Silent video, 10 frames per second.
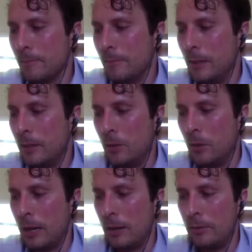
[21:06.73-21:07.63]

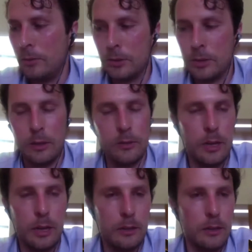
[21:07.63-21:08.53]
or have a son or
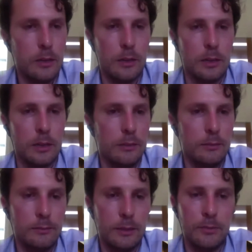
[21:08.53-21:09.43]
daughter or
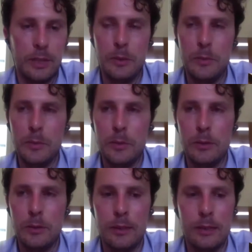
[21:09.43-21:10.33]
family
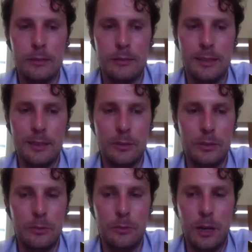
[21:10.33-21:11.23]
member that
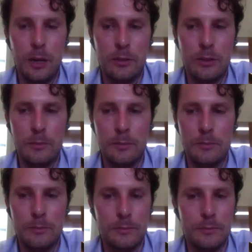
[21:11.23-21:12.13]
you watch them,